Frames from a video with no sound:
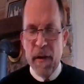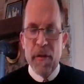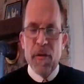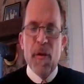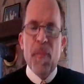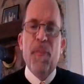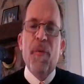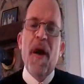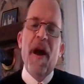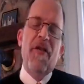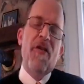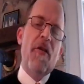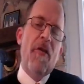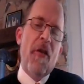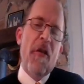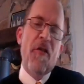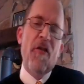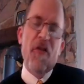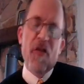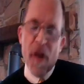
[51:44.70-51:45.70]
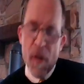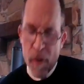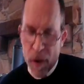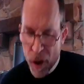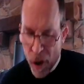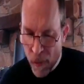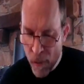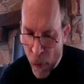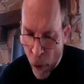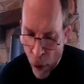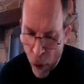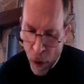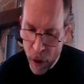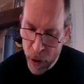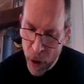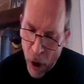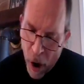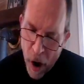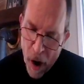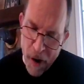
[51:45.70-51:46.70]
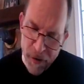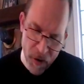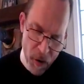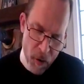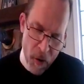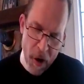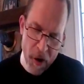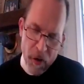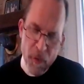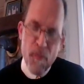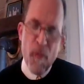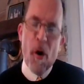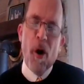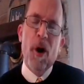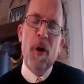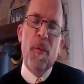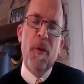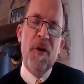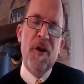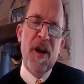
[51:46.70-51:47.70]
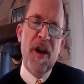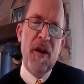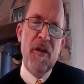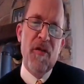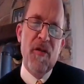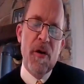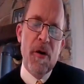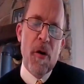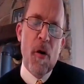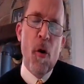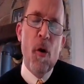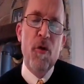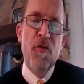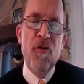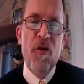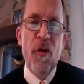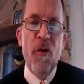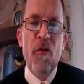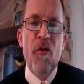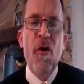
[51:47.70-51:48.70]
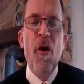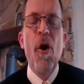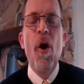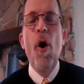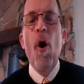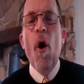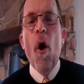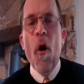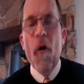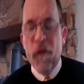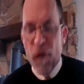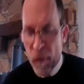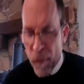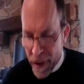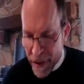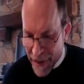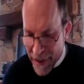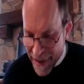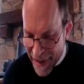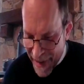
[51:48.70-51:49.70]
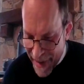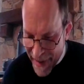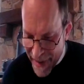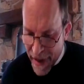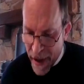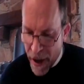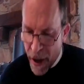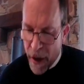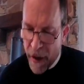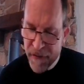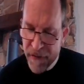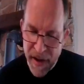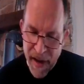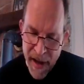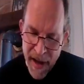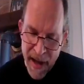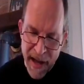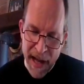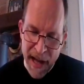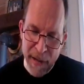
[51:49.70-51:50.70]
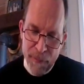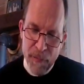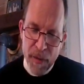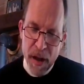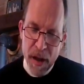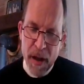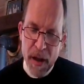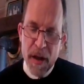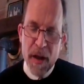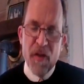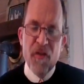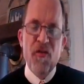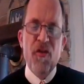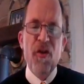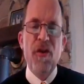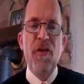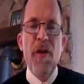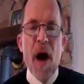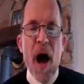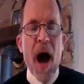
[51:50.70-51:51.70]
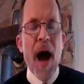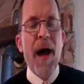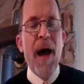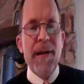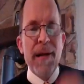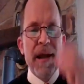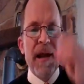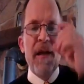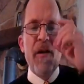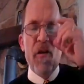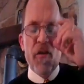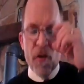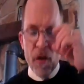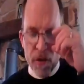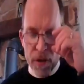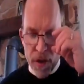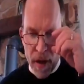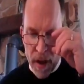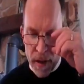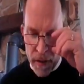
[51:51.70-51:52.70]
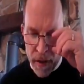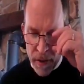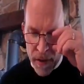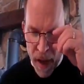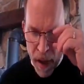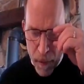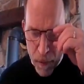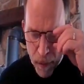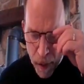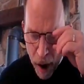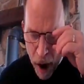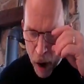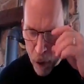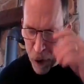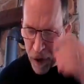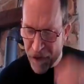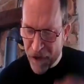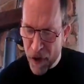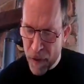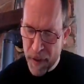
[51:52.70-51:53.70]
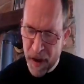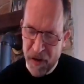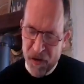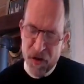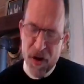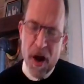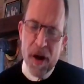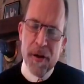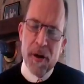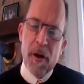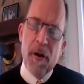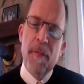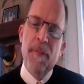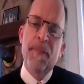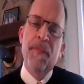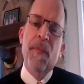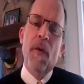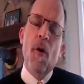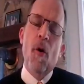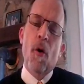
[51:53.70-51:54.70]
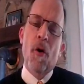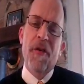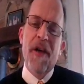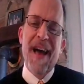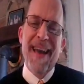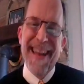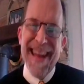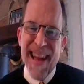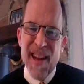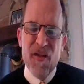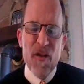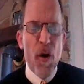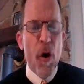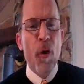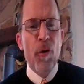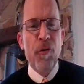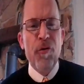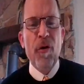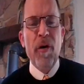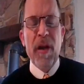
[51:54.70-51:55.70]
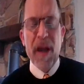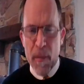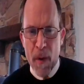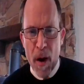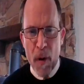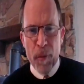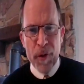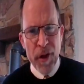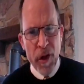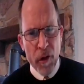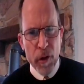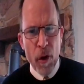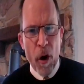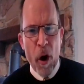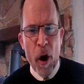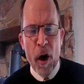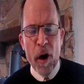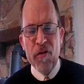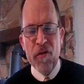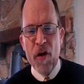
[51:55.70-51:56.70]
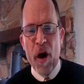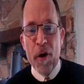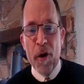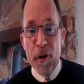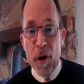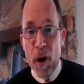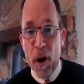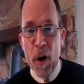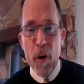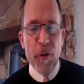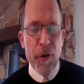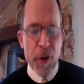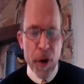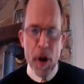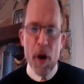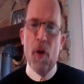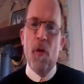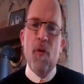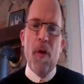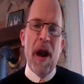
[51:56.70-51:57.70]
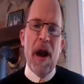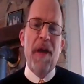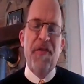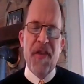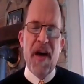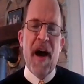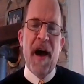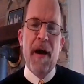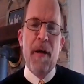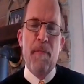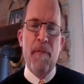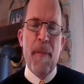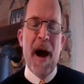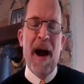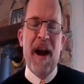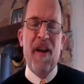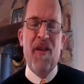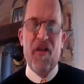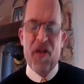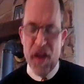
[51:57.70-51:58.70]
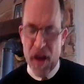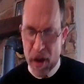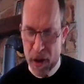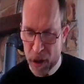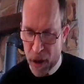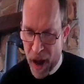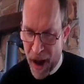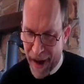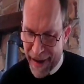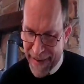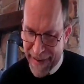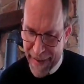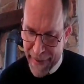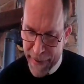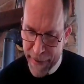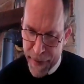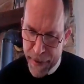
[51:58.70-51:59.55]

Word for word: The presence of similar moral laws across multiple cultures over millennia of time should not lead us to think that they borrowed from each other or that each culture came up with these laws on their own. You know, great minds think alike.